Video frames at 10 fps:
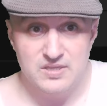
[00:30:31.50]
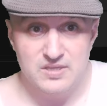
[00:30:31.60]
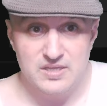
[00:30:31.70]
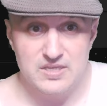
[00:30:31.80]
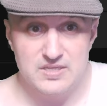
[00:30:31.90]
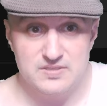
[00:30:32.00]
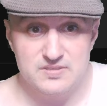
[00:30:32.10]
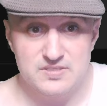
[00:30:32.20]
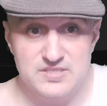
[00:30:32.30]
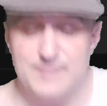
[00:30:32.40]
He
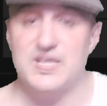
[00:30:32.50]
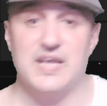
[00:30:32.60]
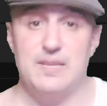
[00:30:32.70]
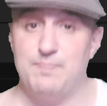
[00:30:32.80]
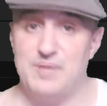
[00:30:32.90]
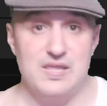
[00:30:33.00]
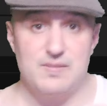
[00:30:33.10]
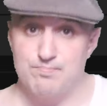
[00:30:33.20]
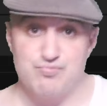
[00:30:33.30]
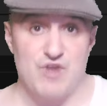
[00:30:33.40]
seems like he'd be
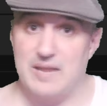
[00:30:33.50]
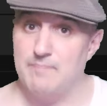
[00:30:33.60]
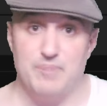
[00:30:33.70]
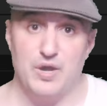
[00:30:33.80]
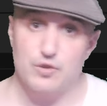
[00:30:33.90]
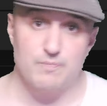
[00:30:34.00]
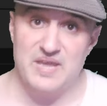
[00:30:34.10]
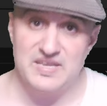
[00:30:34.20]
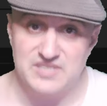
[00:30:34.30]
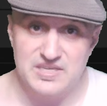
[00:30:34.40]
bread and butter
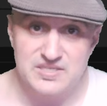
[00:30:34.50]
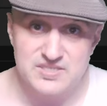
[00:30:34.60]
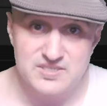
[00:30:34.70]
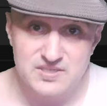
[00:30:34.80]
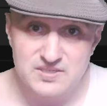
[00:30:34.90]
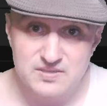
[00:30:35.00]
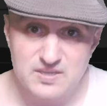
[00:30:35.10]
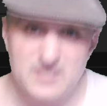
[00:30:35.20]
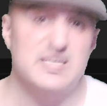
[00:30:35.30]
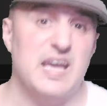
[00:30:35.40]
basics.
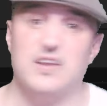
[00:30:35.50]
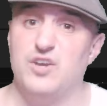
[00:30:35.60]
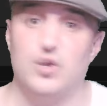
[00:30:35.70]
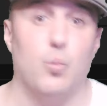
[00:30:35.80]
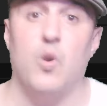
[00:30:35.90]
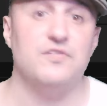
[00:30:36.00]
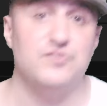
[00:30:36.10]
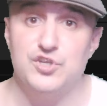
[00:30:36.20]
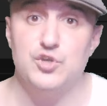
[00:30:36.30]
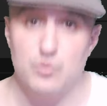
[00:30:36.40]
And he's got a good one,
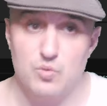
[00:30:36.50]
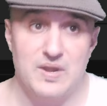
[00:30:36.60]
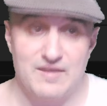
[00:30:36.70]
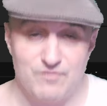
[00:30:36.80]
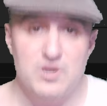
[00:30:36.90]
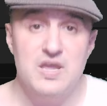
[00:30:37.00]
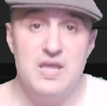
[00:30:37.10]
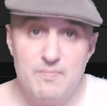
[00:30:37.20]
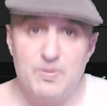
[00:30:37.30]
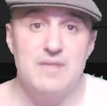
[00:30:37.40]
two, or whatever,
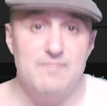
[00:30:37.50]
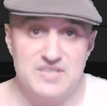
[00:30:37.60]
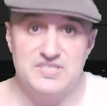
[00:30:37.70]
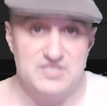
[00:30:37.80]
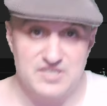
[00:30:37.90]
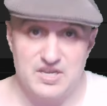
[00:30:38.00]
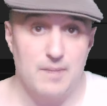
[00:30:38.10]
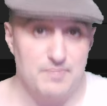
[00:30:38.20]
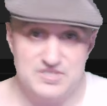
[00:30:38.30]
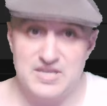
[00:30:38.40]
but he mixes it up.
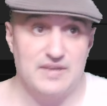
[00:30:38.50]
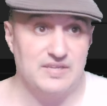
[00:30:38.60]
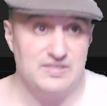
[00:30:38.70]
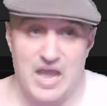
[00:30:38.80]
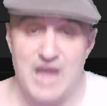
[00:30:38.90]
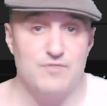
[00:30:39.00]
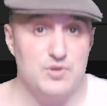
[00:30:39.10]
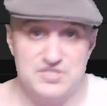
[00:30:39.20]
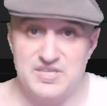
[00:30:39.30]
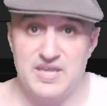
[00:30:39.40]
He's got
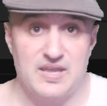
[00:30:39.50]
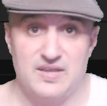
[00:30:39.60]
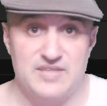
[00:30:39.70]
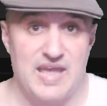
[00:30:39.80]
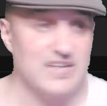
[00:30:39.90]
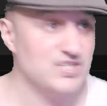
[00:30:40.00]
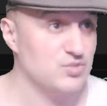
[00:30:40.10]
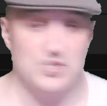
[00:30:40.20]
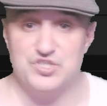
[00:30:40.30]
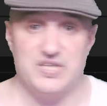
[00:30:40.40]
diverse kicking attacks,
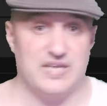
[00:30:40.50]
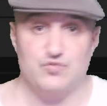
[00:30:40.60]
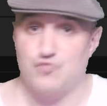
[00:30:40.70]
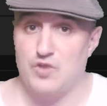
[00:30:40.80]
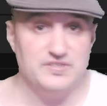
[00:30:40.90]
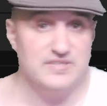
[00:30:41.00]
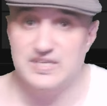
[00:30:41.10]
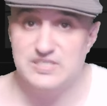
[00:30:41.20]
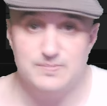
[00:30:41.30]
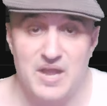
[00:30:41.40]
switch kicks, front
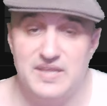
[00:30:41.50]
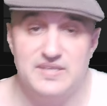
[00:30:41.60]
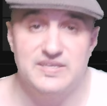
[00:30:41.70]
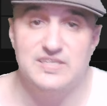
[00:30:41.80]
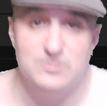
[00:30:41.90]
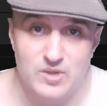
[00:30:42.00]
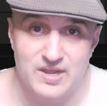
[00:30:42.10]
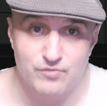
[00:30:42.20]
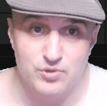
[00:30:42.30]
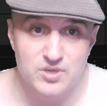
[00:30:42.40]
kicks, body kicks,
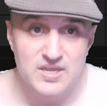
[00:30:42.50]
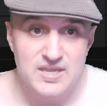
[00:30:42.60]
whatever.